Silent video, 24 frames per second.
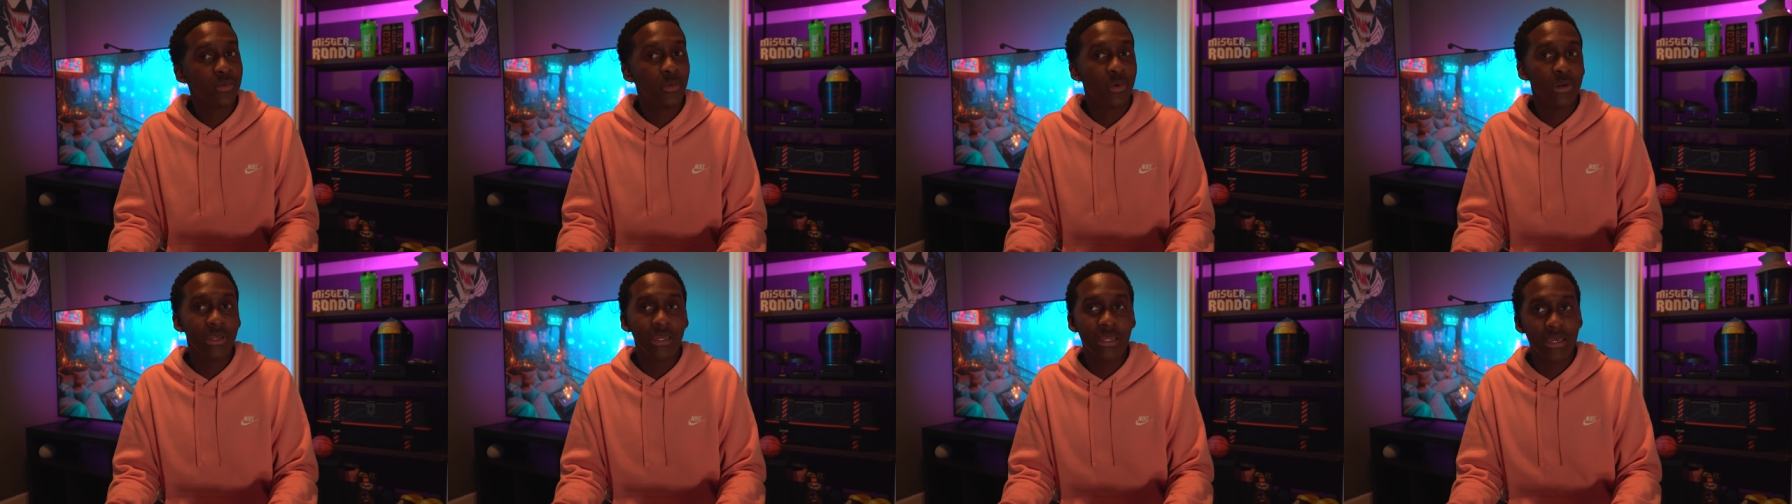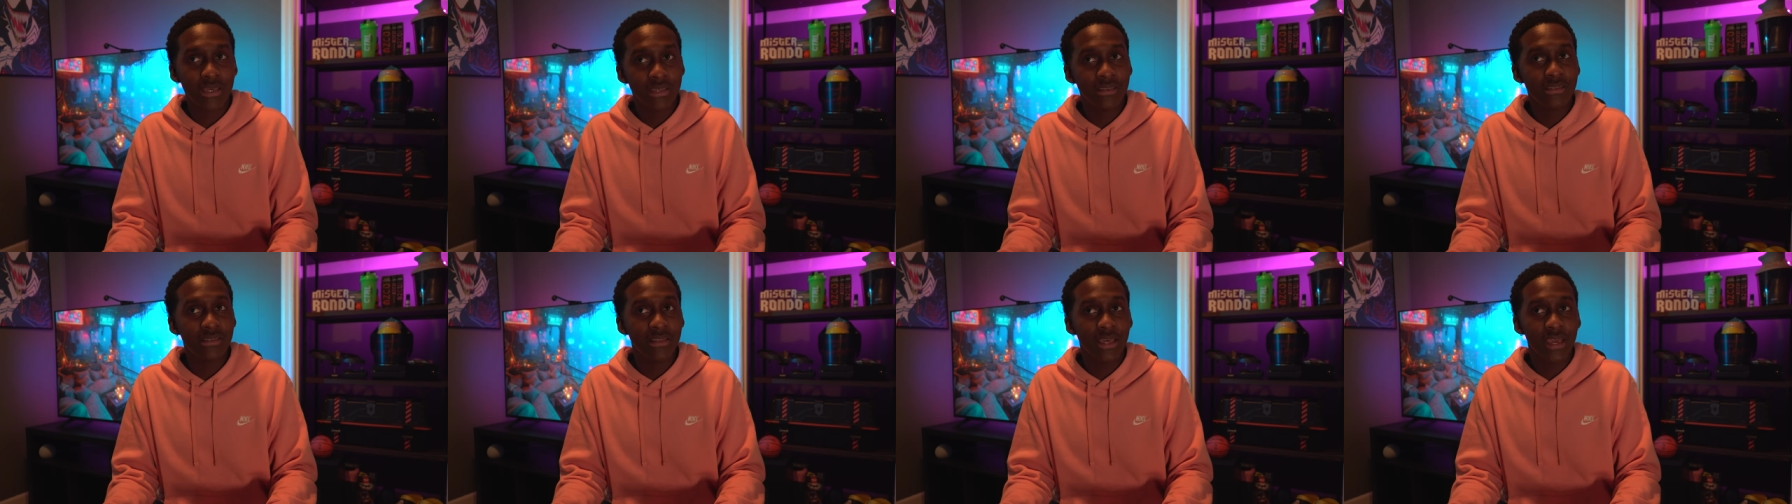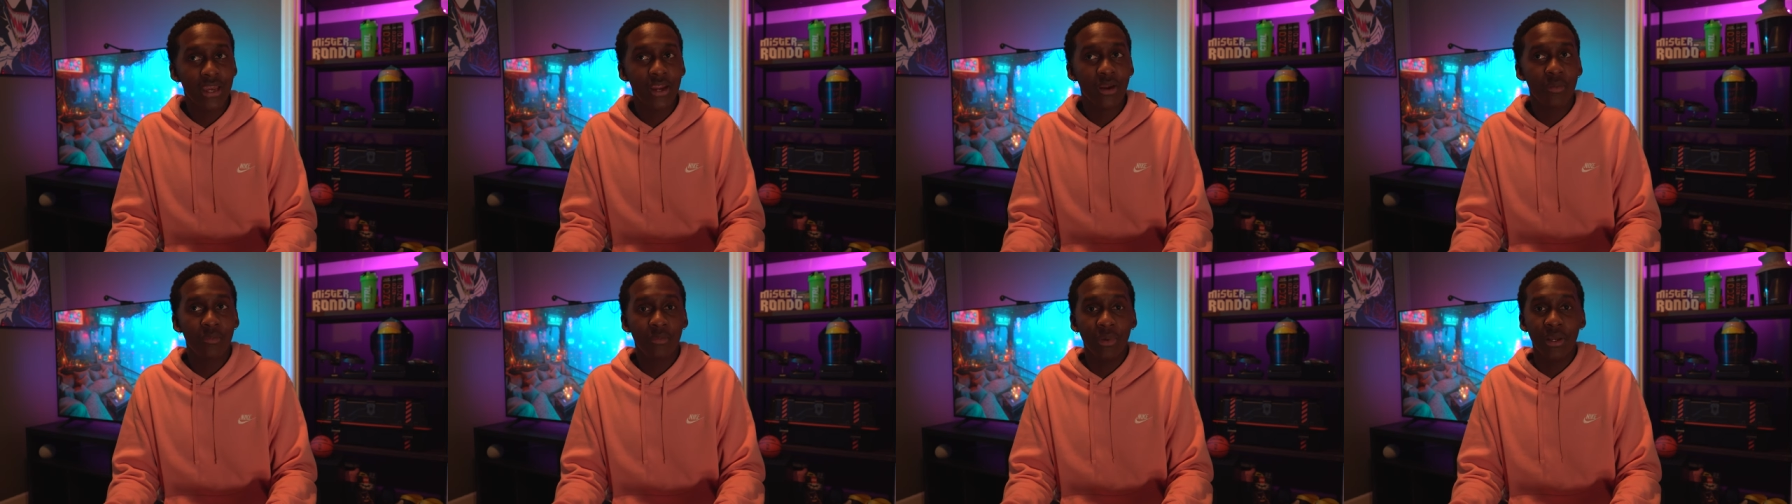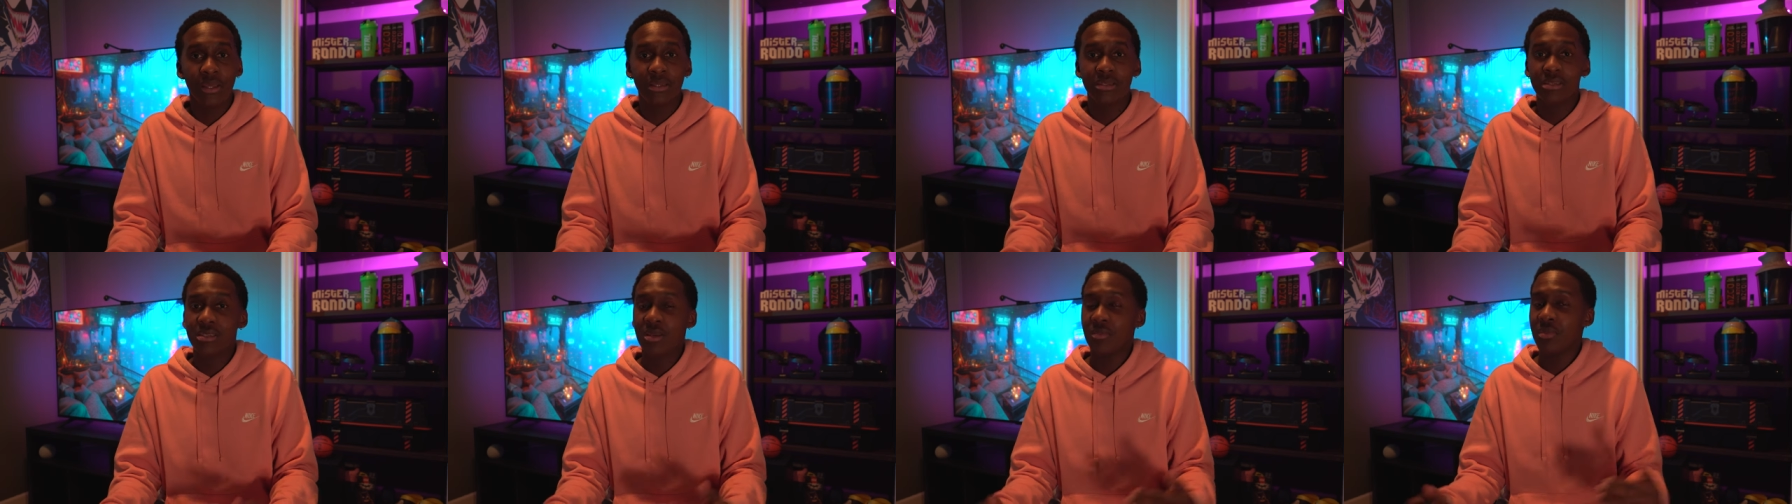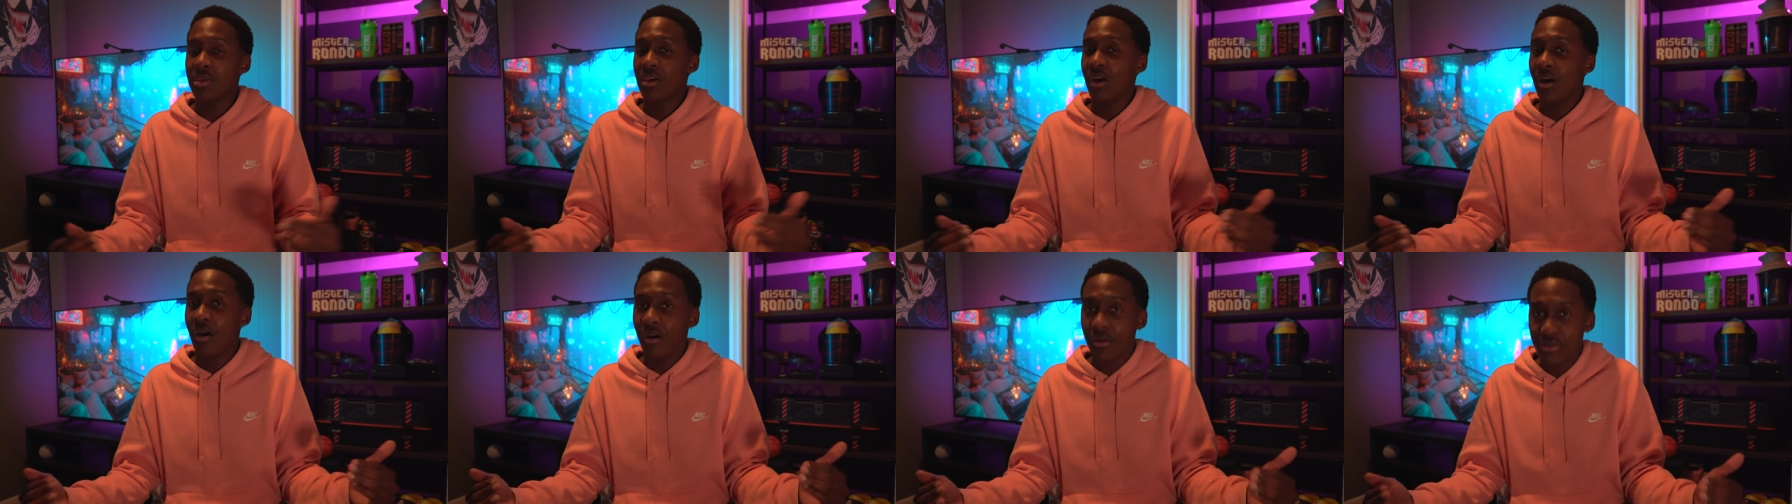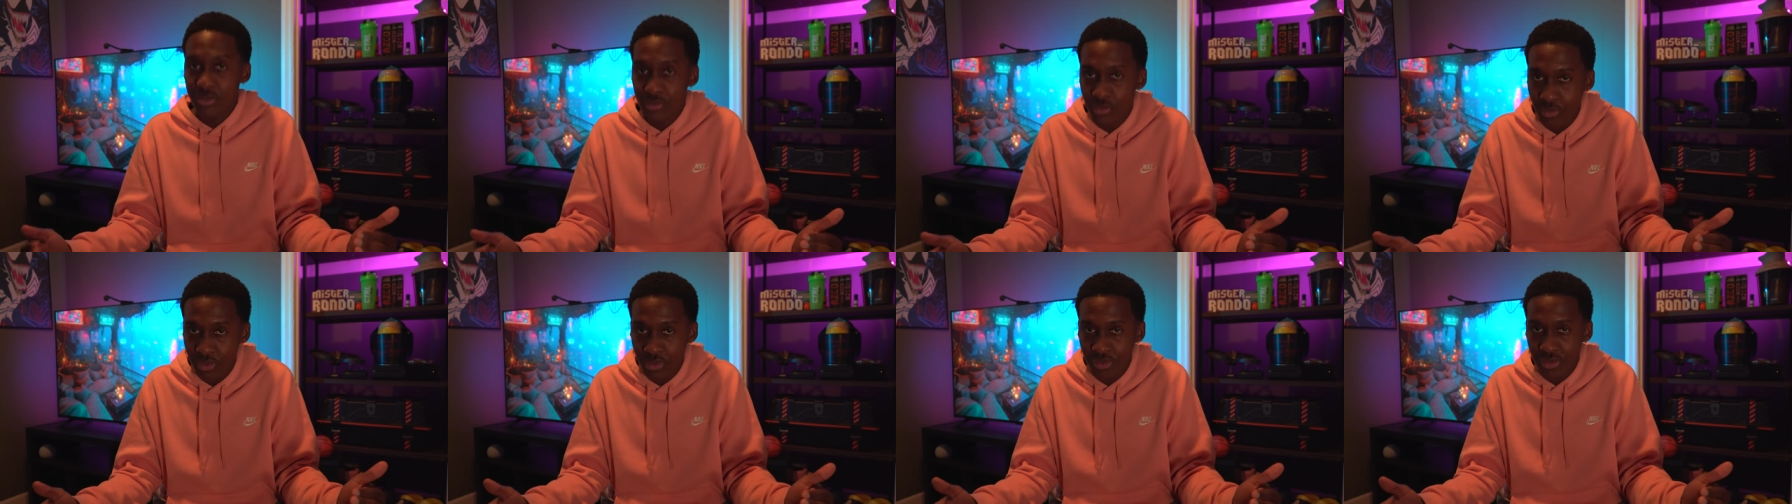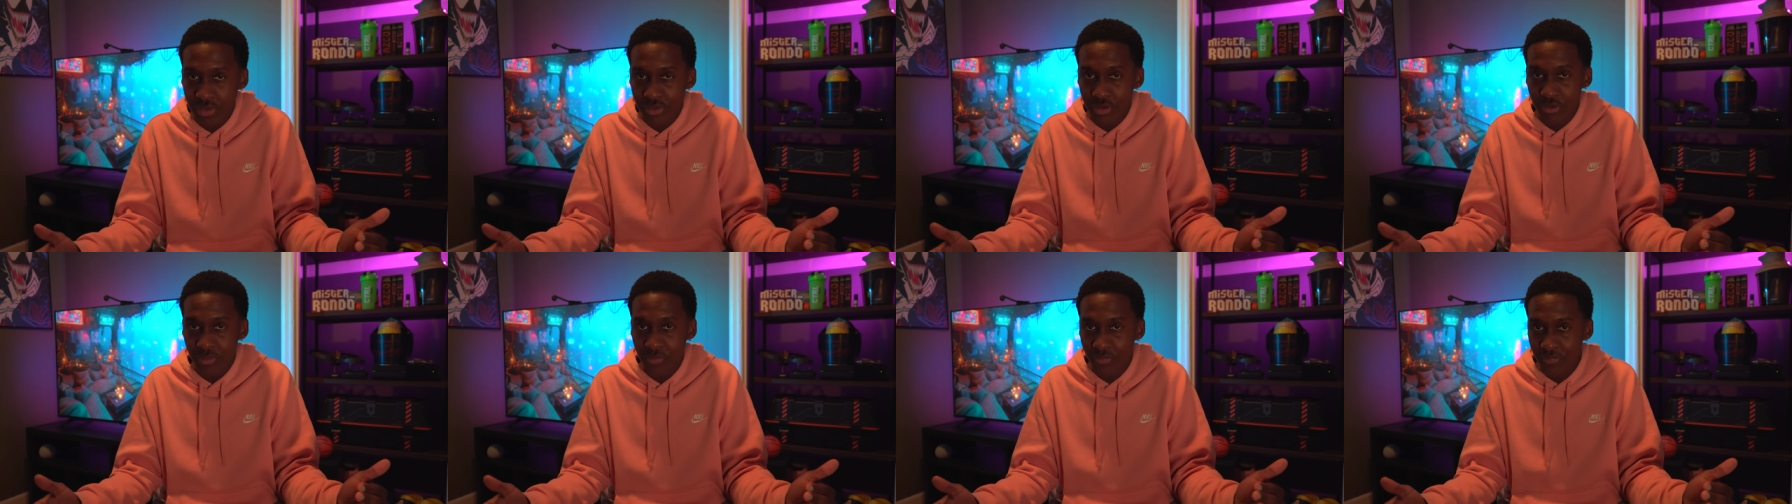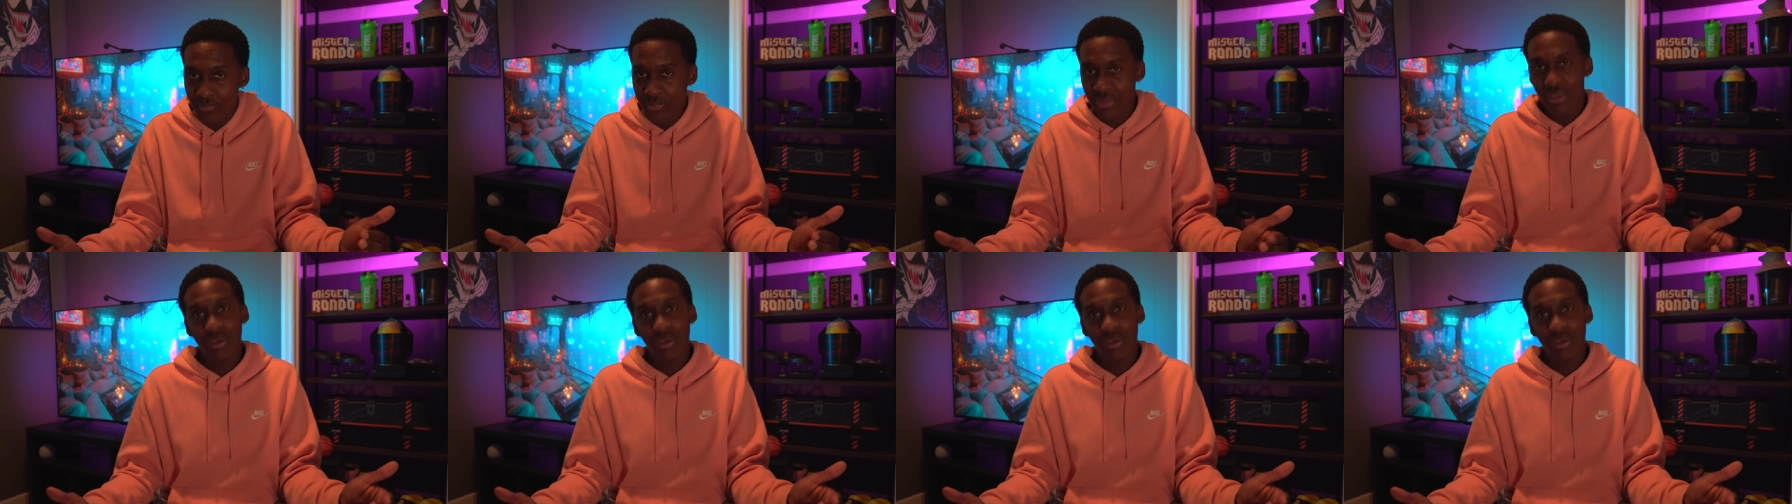point is there, but to be honest with you,